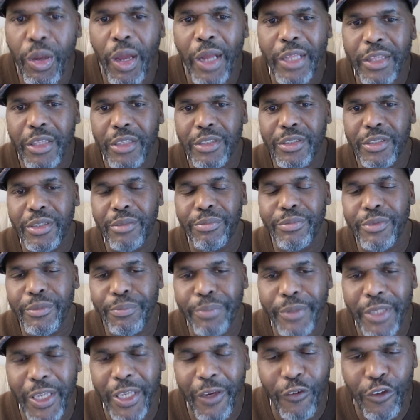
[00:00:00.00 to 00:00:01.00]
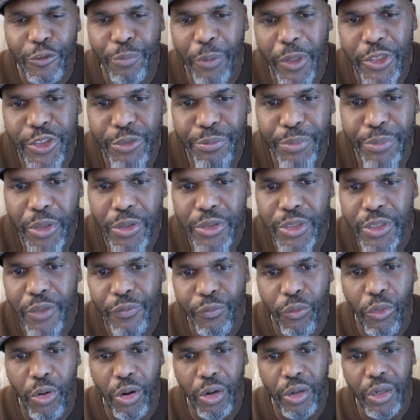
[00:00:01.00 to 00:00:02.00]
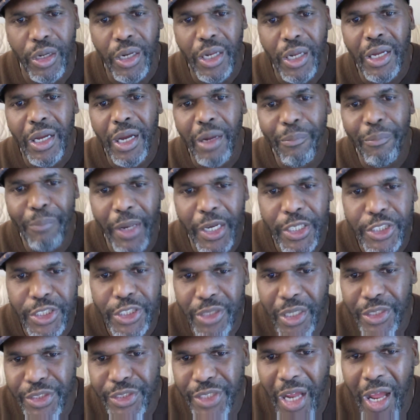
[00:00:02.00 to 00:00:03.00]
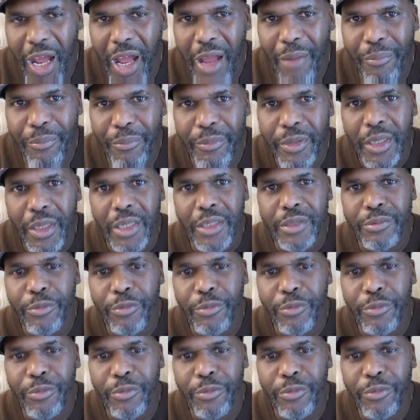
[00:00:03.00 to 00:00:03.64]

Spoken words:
have to take responsibility for managing our time,